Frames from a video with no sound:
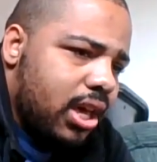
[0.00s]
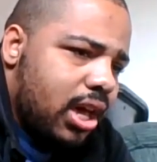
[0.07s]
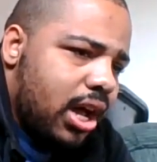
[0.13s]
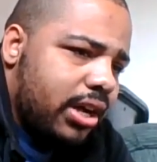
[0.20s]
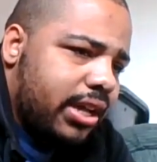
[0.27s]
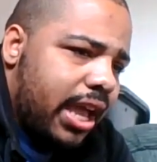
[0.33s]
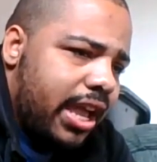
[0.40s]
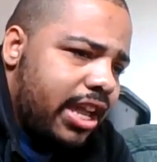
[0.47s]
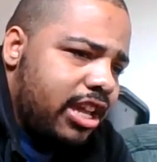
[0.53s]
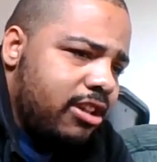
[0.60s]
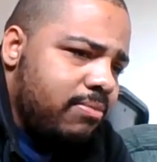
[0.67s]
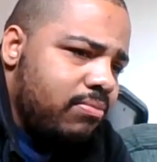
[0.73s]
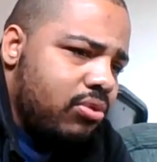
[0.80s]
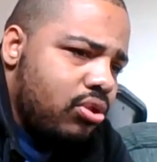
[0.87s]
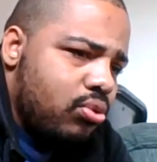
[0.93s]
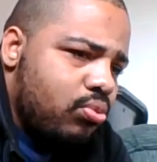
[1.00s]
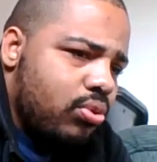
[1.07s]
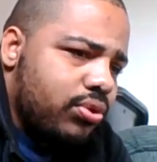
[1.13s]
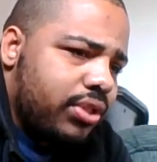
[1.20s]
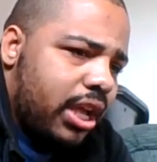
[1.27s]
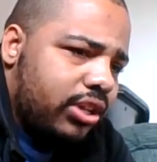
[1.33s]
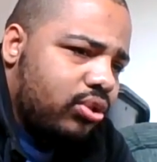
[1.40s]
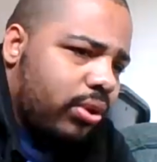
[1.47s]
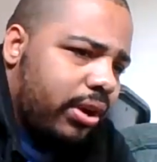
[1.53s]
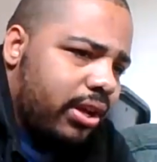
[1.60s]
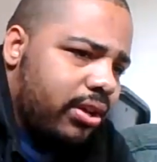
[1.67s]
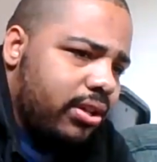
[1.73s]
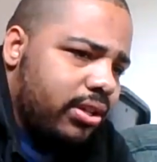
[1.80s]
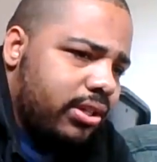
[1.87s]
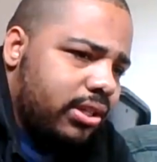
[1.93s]
A game with
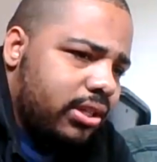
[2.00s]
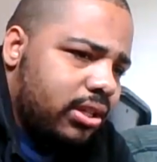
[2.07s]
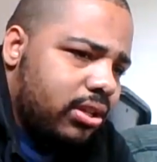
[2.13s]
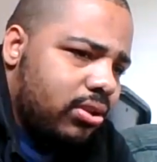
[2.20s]
Atreus